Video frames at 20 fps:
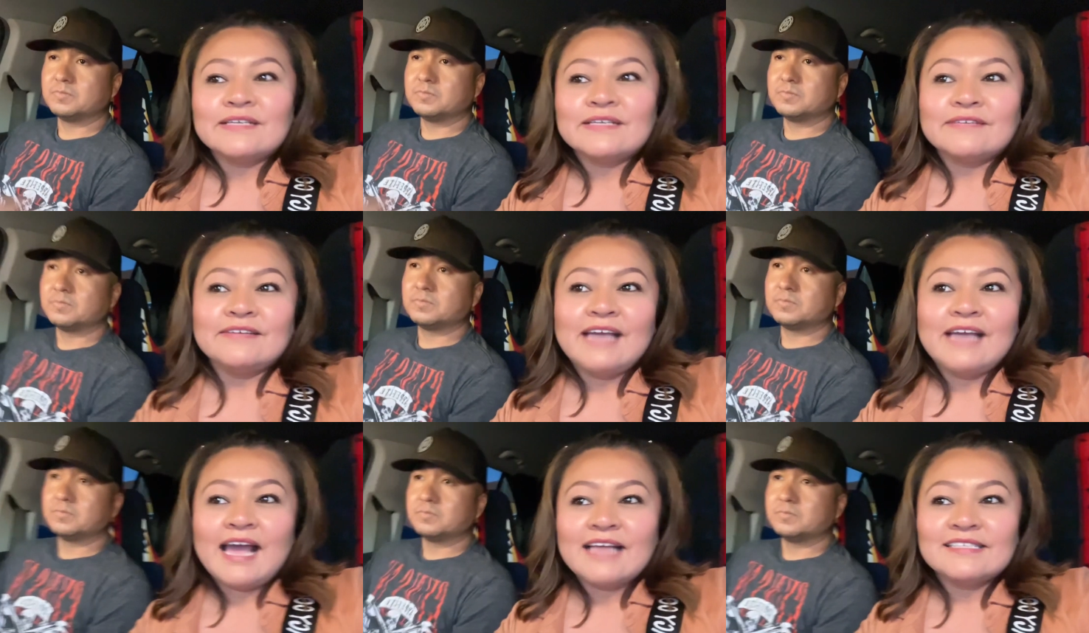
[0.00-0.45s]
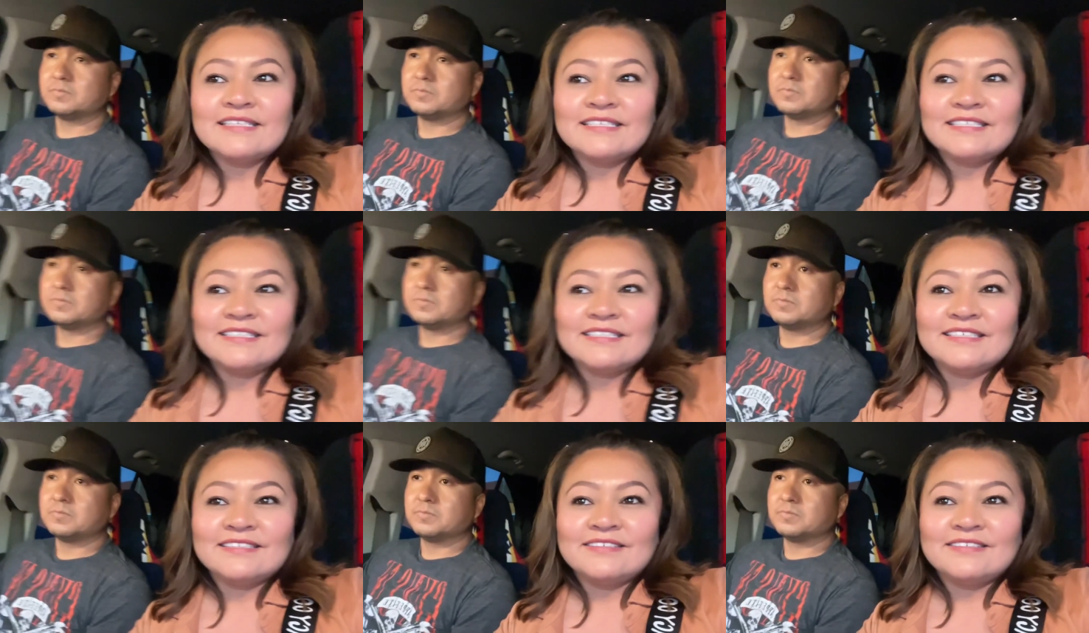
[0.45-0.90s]
Speaker 1: we had to
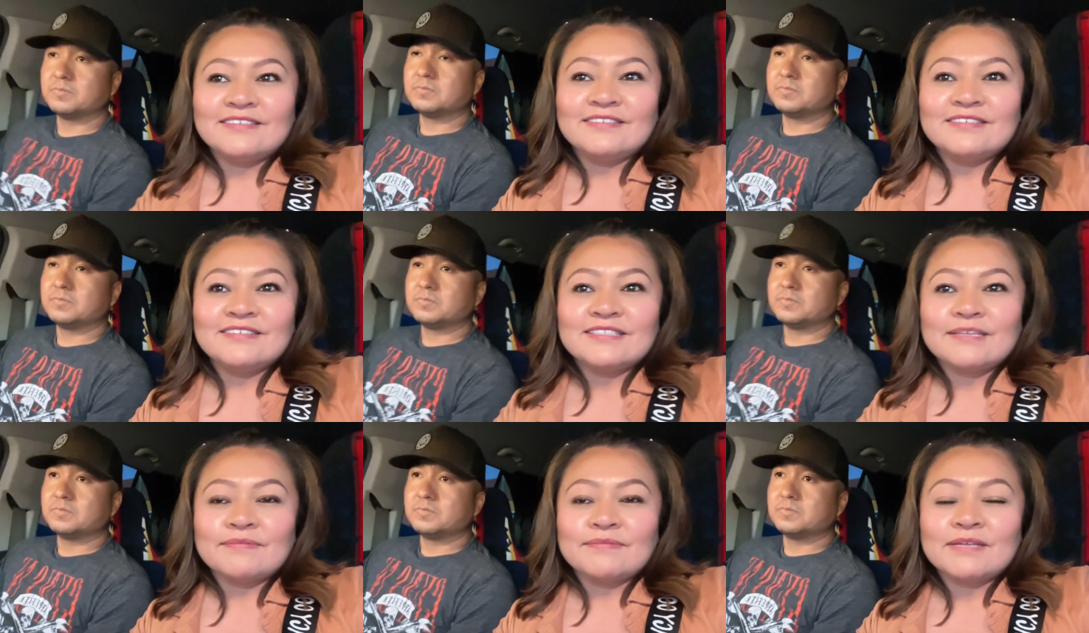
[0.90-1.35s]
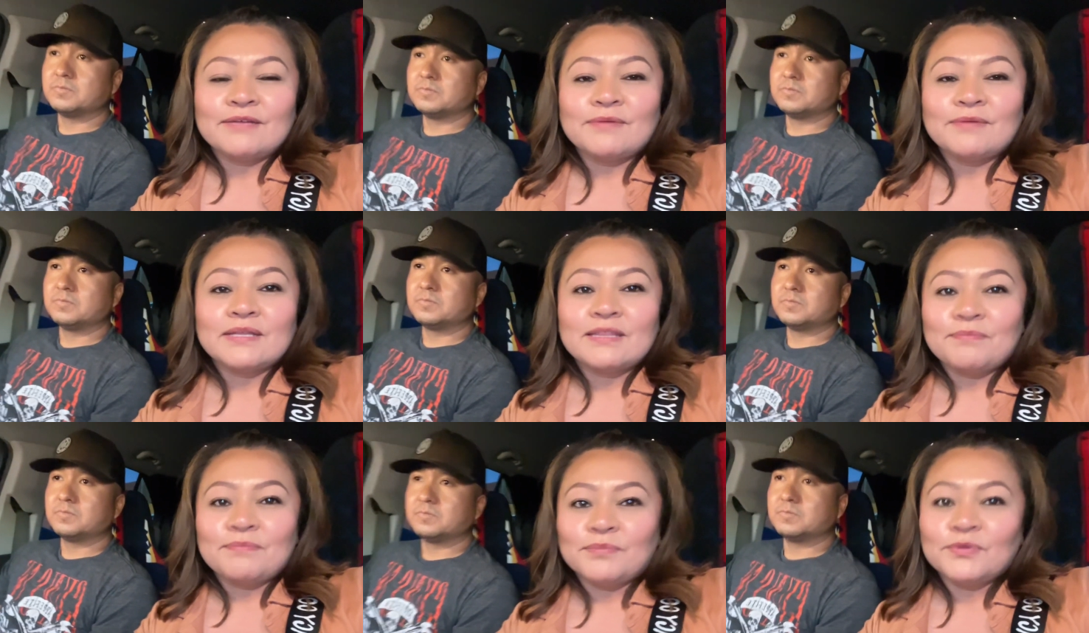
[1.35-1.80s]
do something
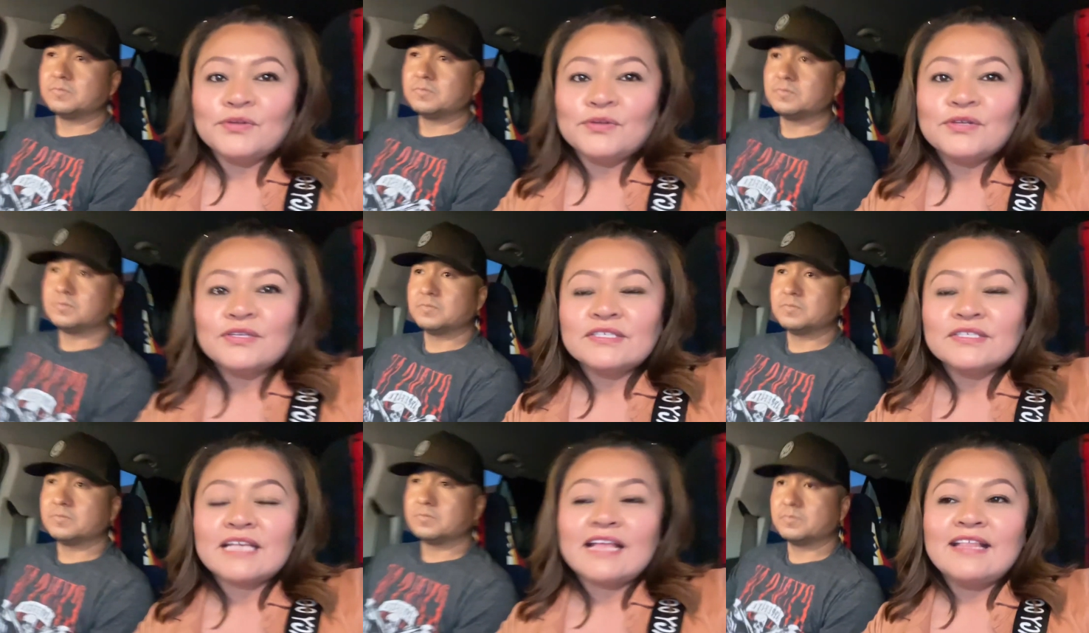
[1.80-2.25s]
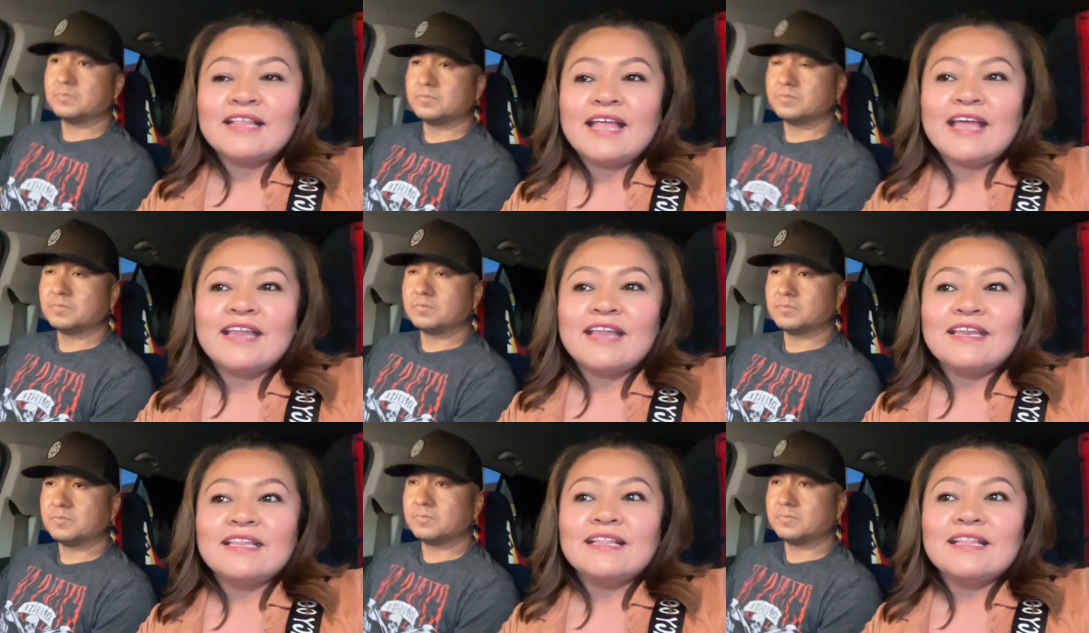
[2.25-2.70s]
with the bulls and
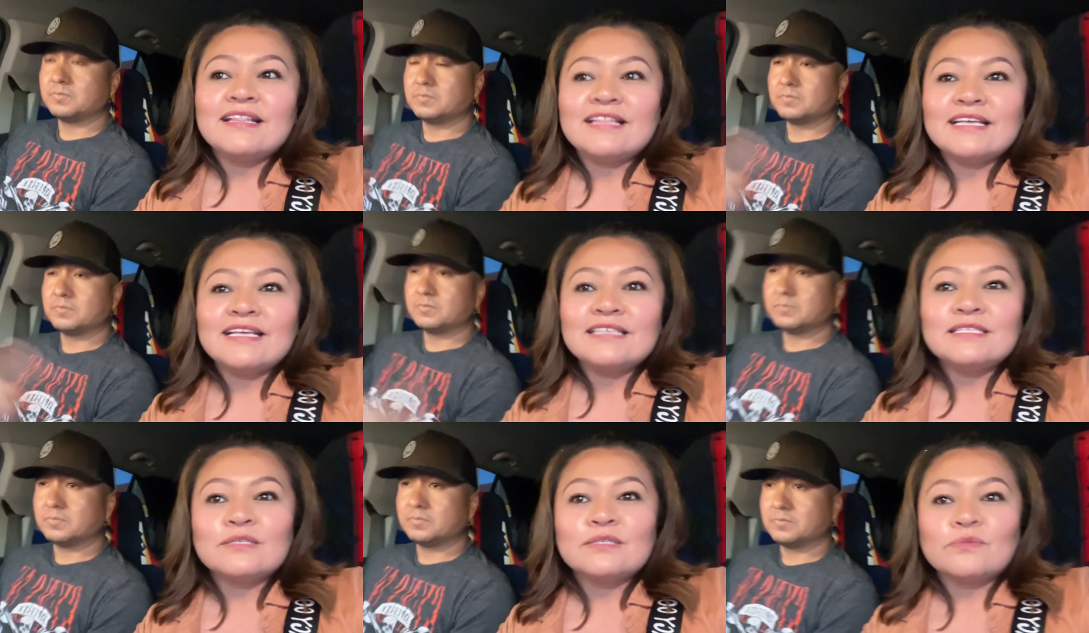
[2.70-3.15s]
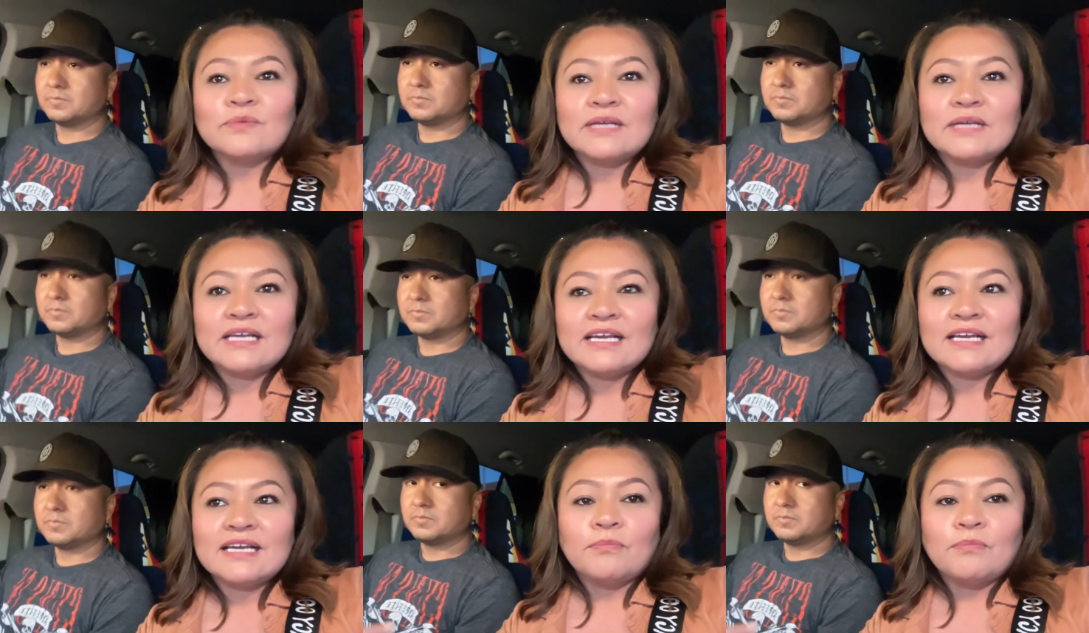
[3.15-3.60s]
then this
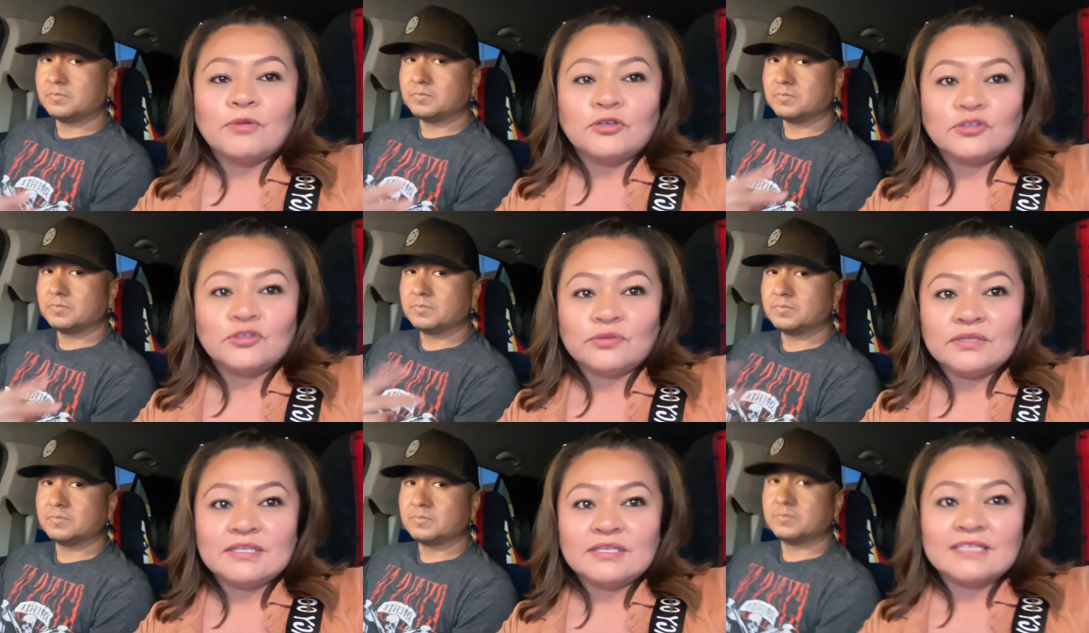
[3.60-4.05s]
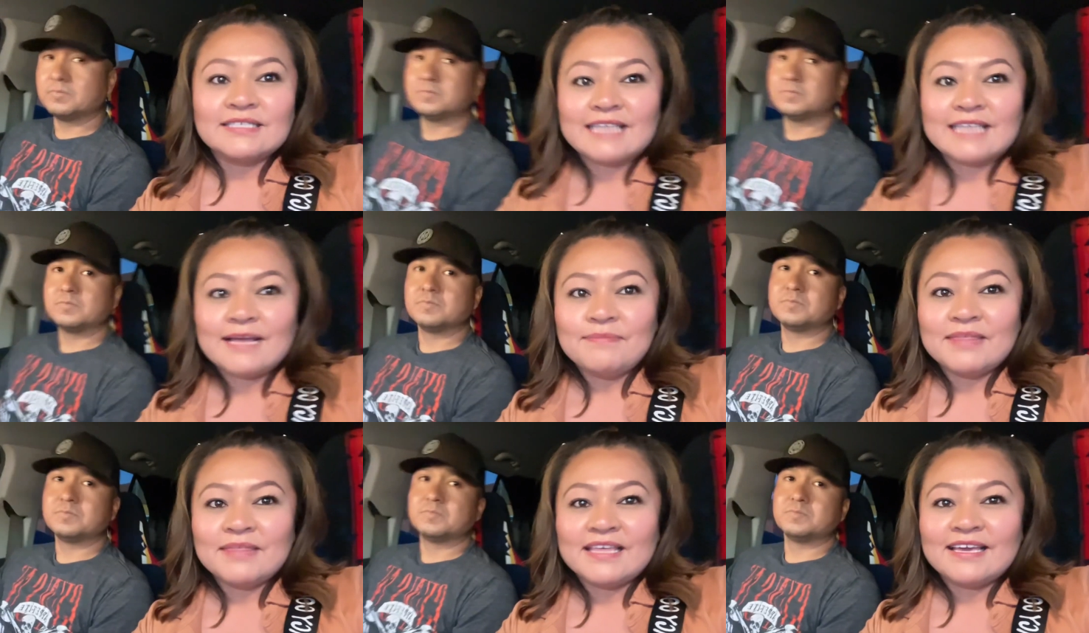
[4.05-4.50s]
week we're doing the
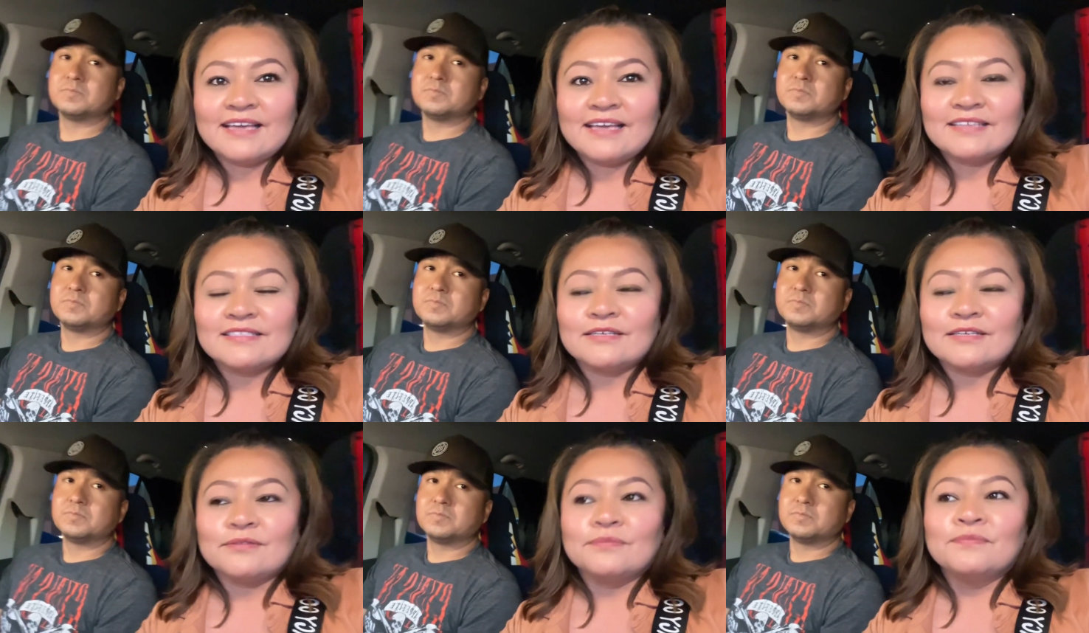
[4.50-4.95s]
same thing, so.